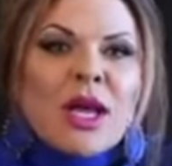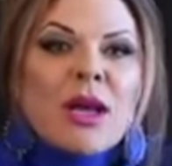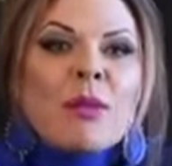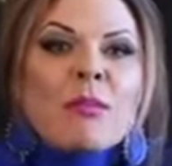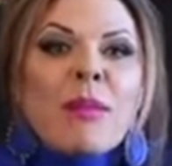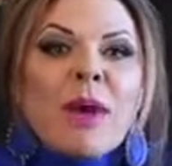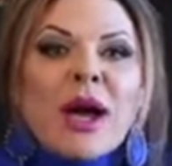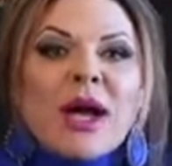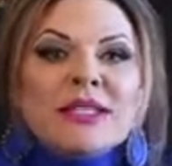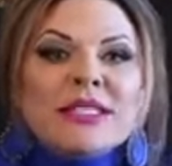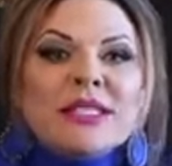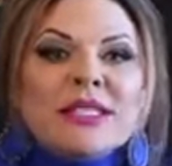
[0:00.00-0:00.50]

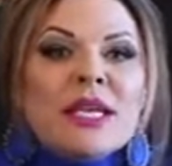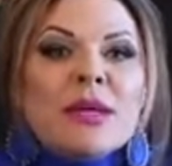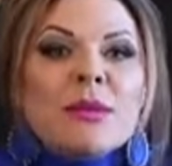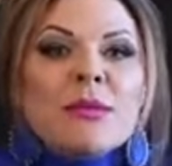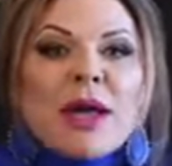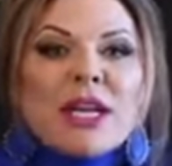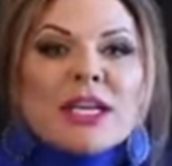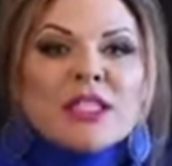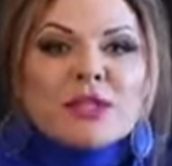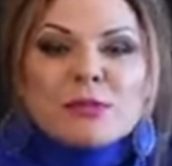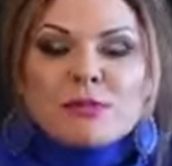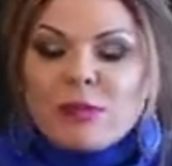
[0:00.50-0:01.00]
My team
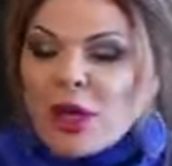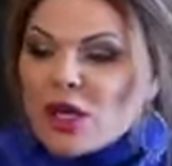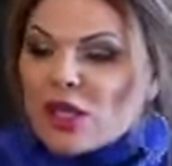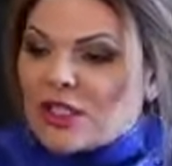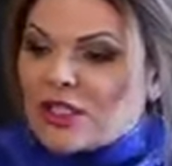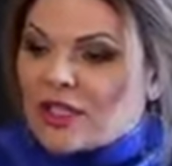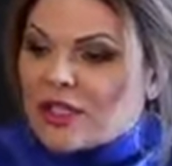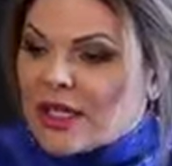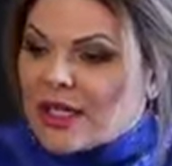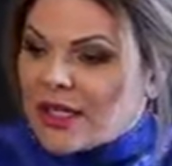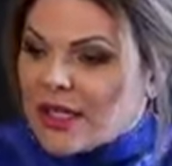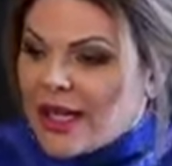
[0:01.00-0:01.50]
has
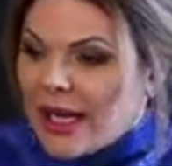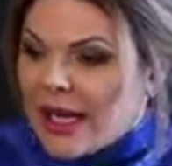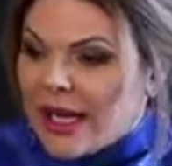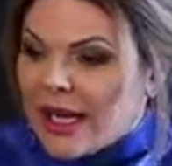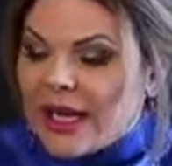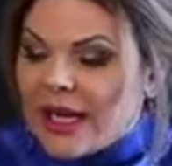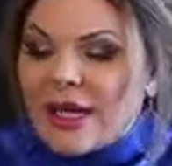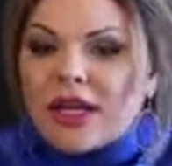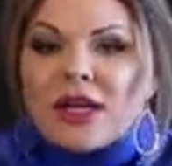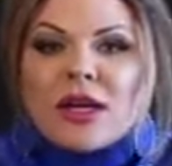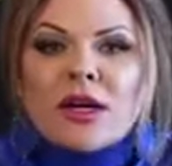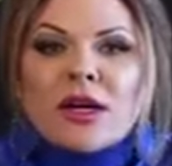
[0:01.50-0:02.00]
posted the
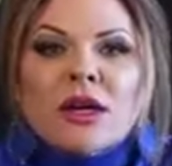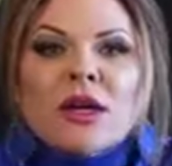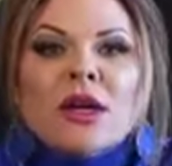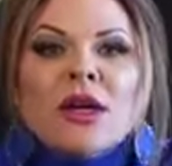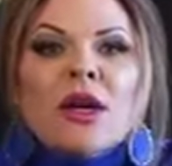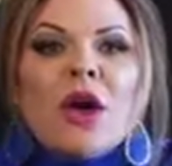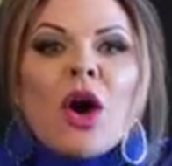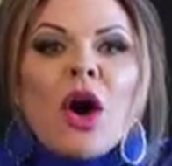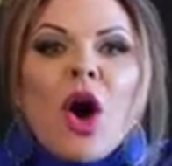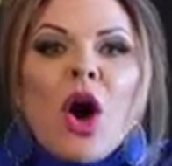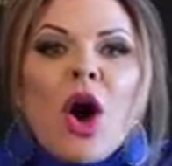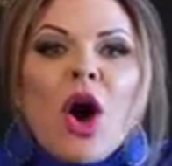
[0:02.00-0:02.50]
link
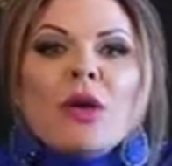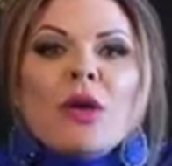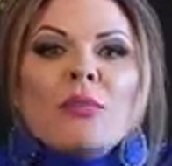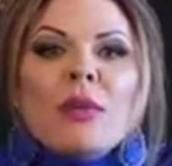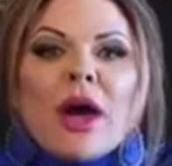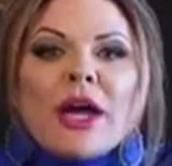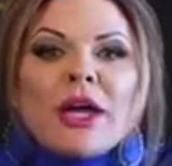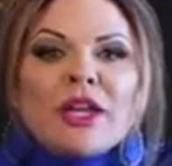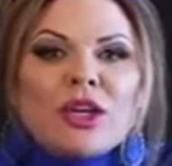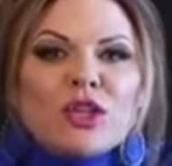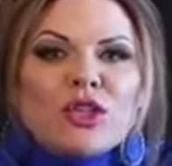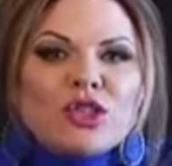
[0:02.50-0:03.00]
on
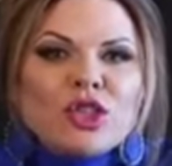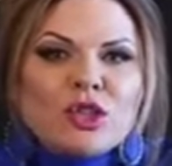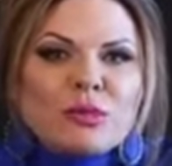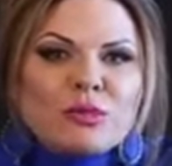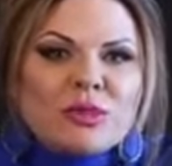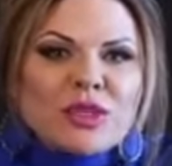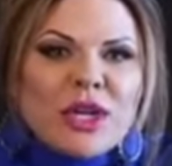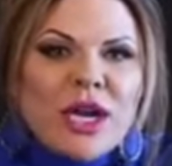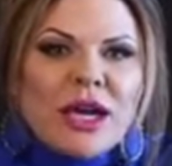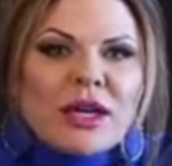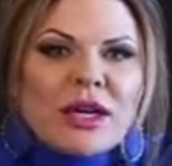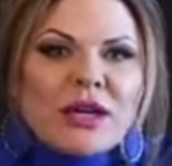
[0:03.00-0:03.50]
my YouTube
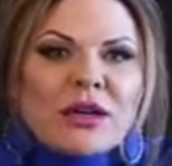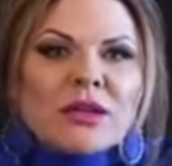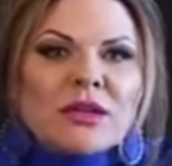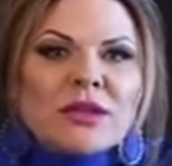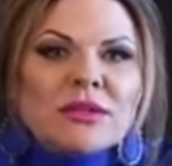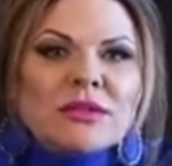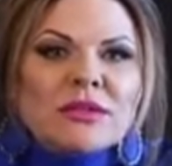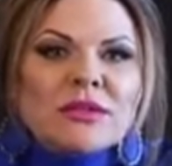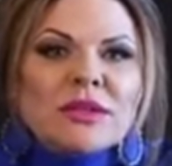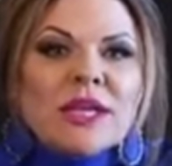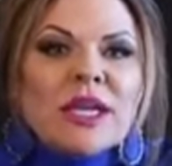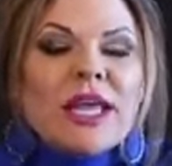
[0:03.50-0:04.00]

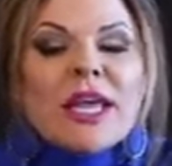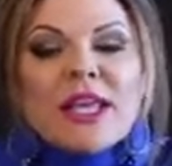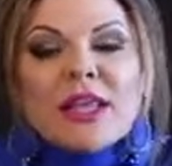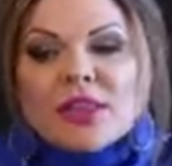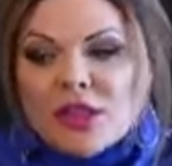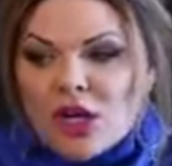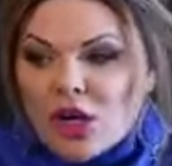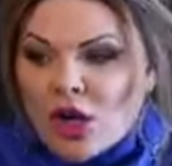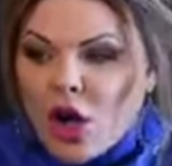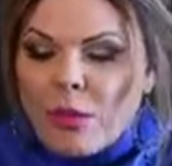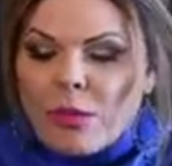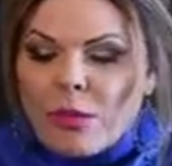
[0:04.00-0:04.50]
channel in
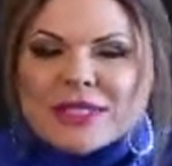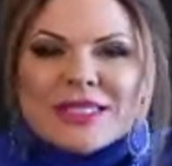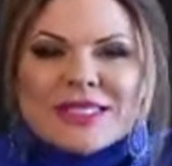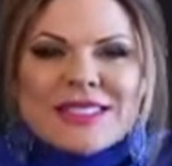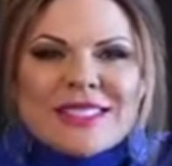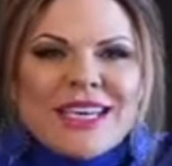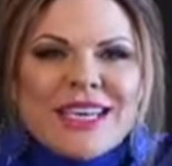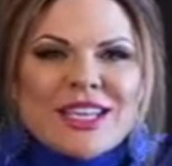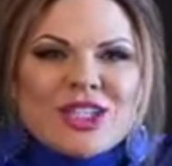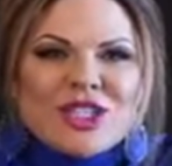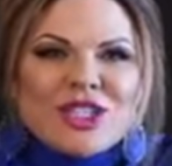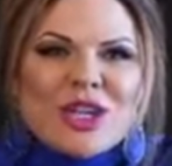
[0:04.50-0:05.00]
the comment
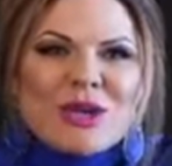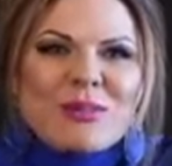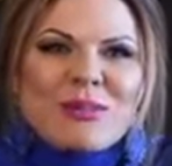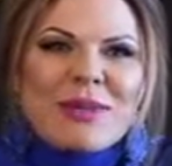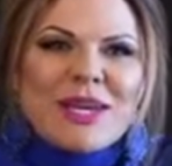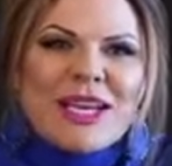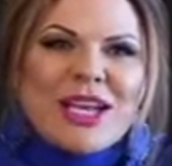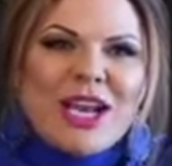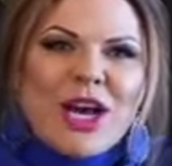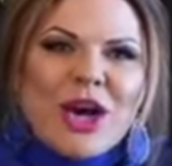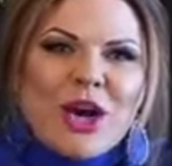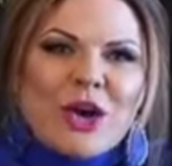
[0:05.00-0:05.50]
section
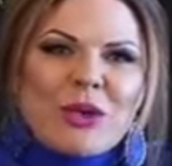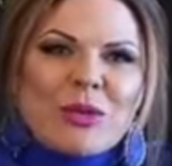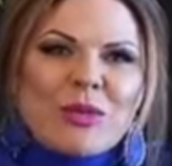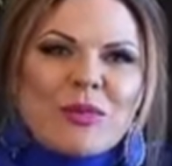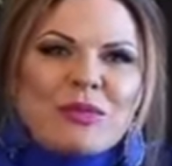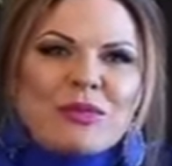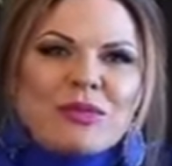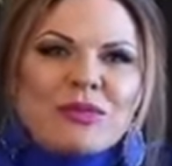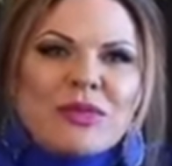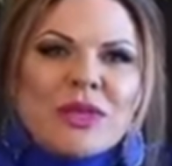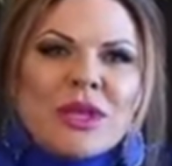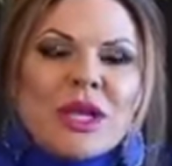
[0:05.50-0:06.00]
below.
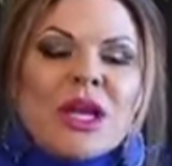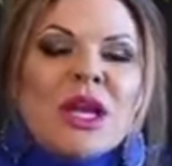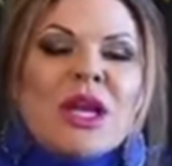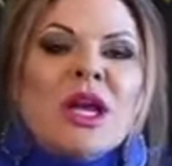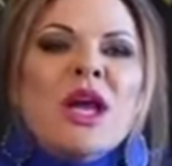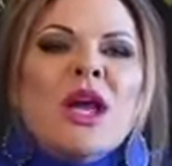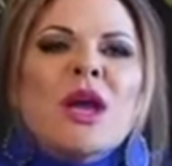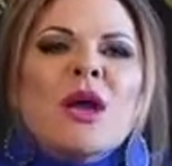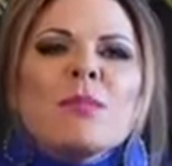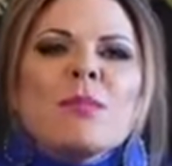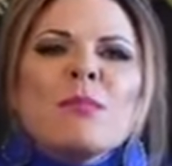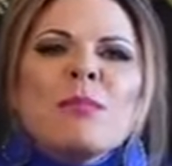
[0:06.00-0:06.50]

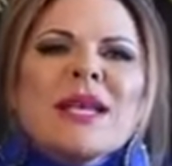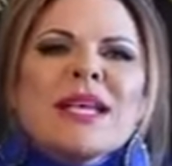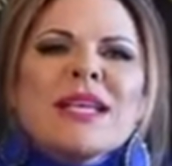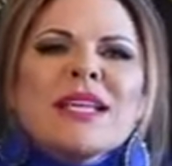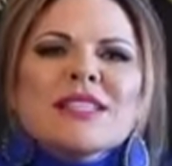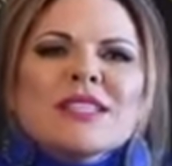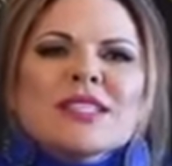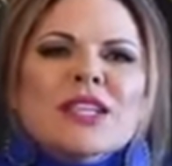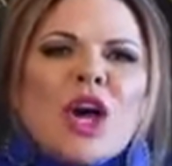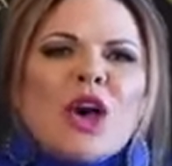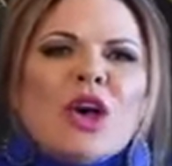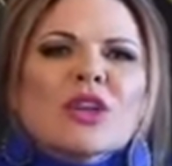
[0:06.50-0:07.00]

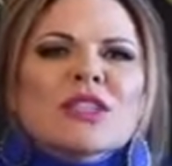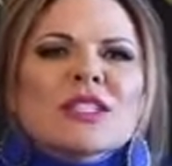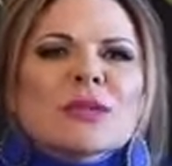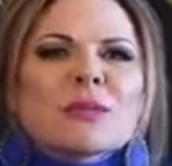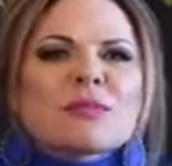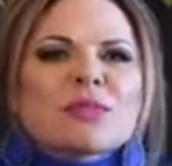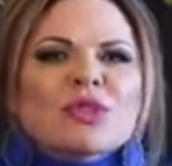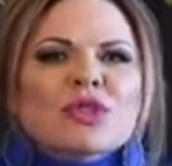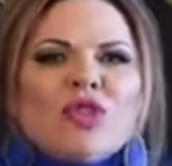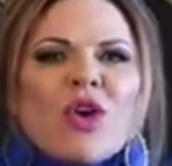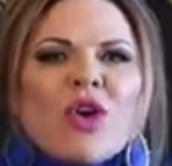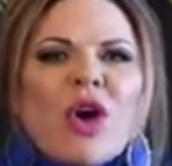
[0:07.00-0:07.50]
Please go
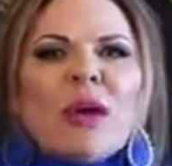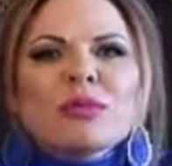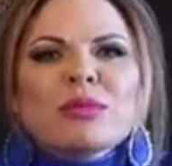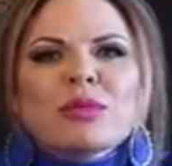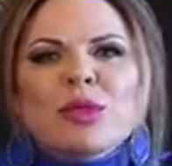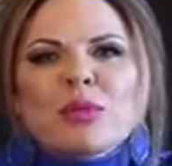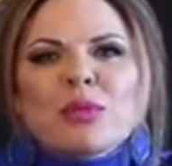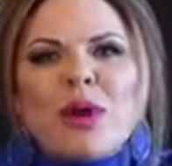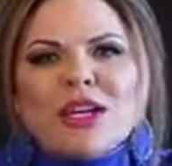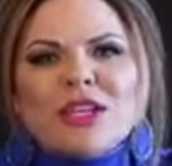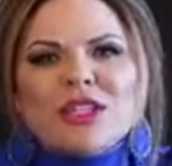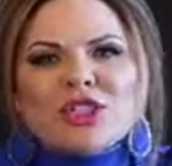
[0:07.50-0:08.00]
subscribe
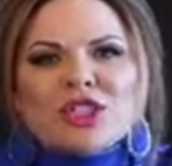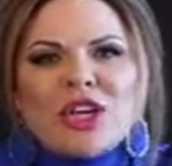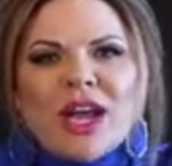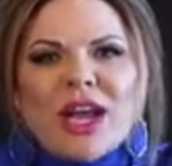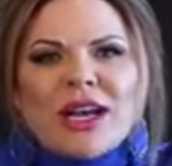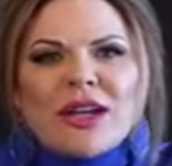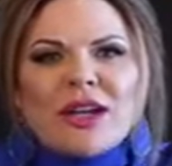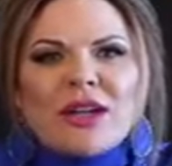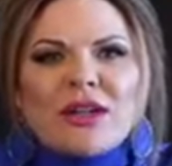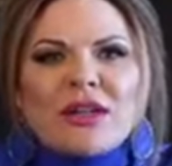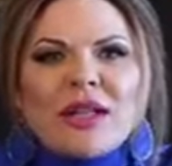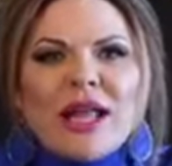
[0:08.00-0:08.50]
to my
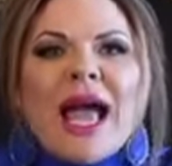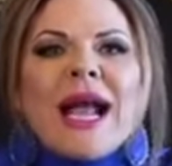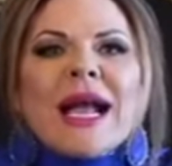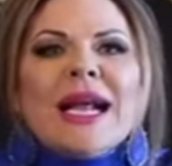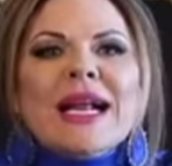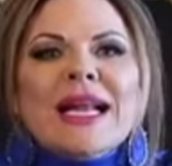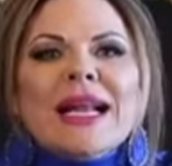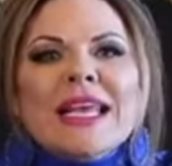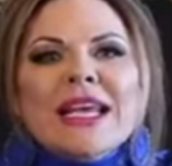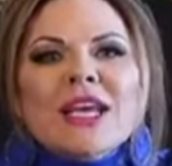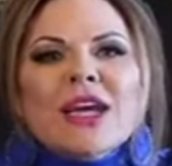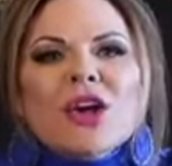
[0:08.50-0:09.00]
channel
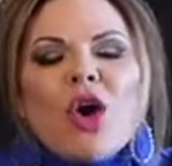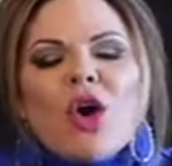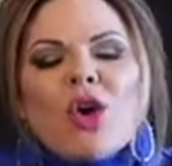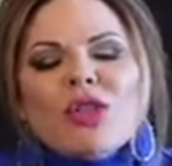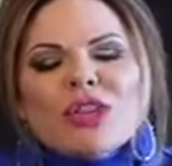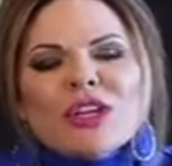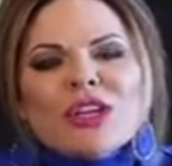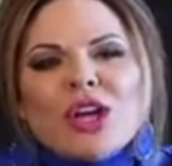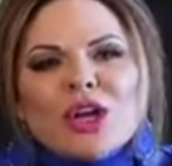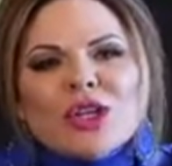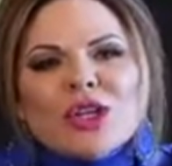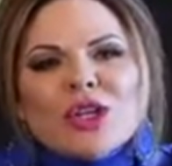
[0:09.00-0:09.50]
and click on
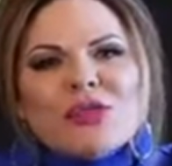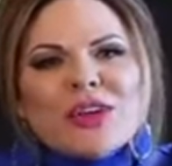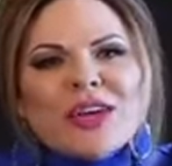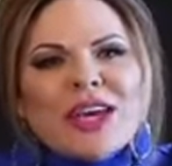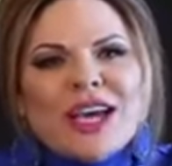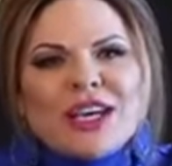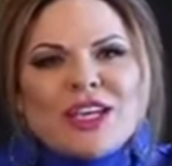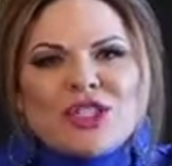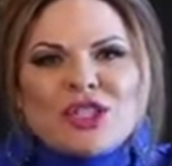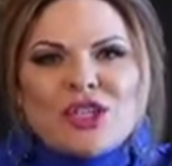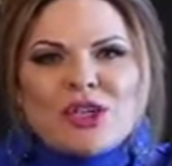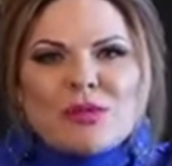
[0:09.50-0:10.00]
the
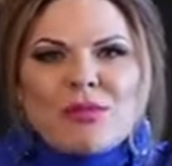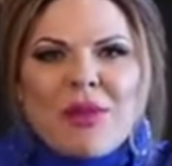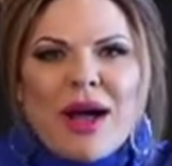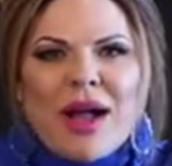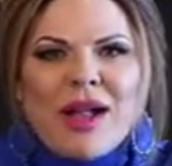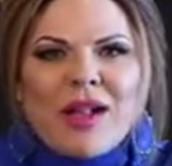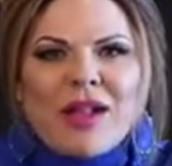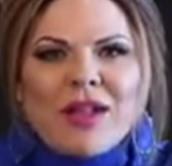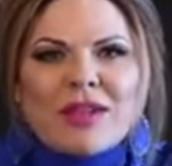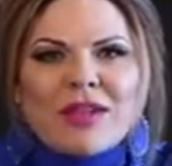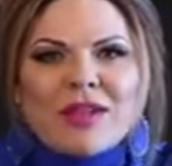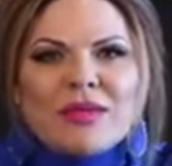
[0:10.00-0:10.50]
notification
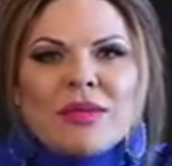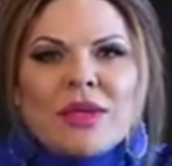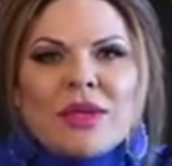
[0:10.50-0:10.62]
bell.